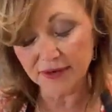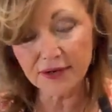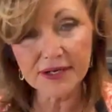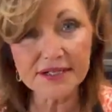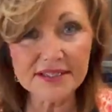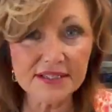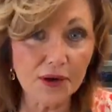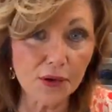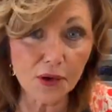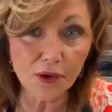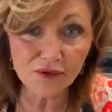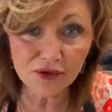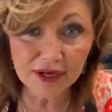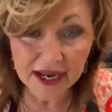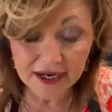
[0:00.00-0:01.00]
They're gonna soak
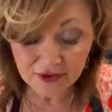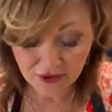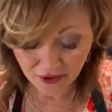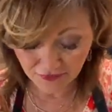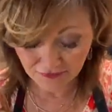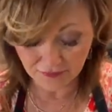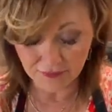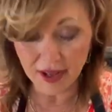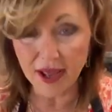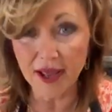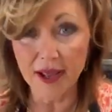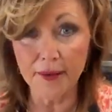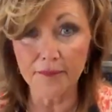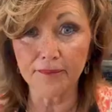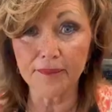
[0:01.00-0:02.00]
overnight,
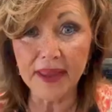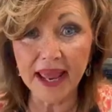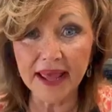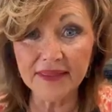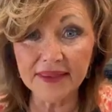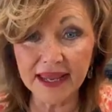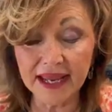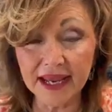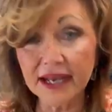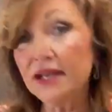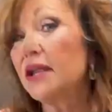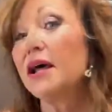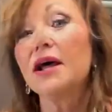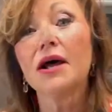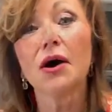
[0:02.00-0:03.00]
and
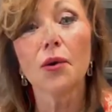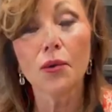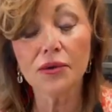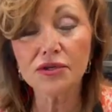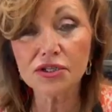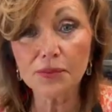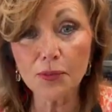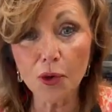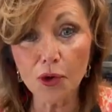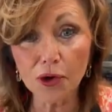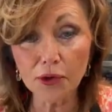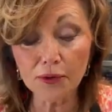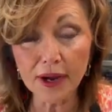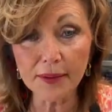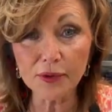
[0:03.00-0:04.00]
then
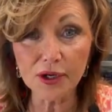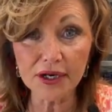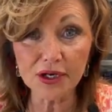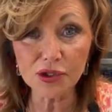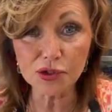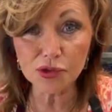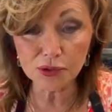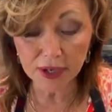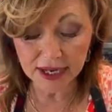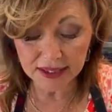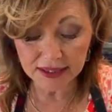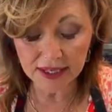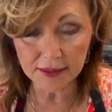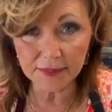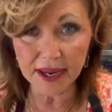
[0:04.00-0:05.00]
tomorrow I'm gonna
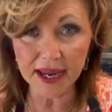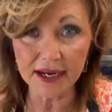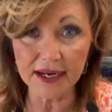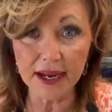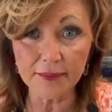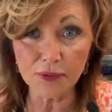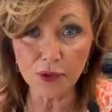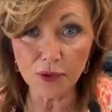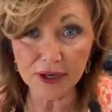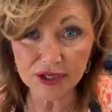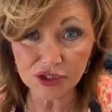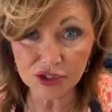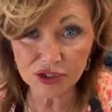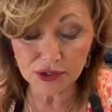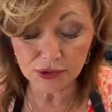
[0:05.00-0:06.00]
drain them and I'm
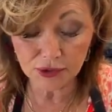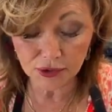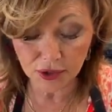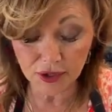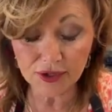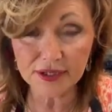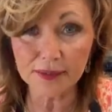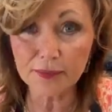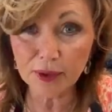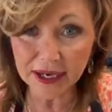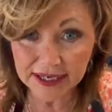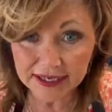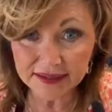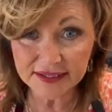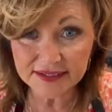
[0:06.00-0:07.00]
going to cook them
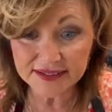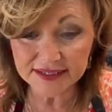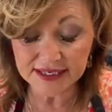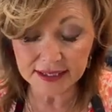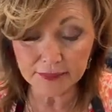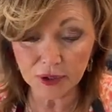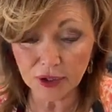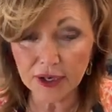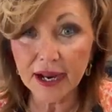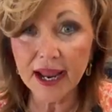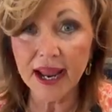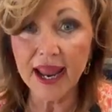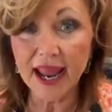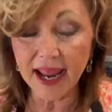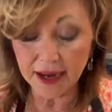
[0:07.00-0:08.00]
right in the steamer.
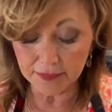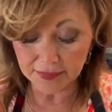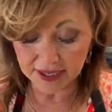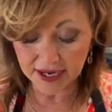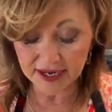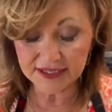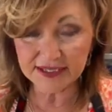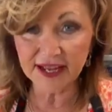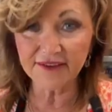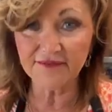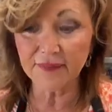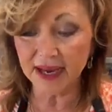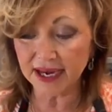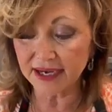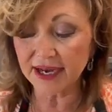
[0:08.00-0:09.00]
And because
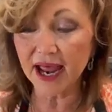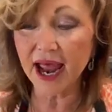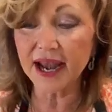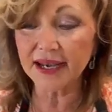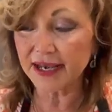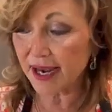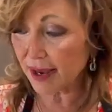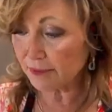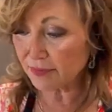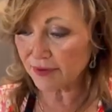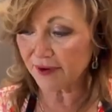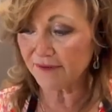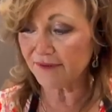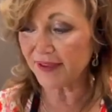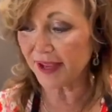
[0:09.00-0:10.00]
I've made a
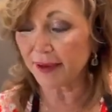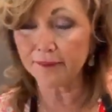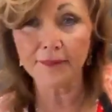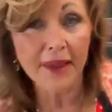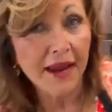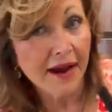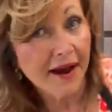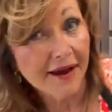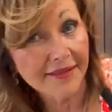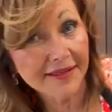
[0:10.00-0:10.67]
number of them,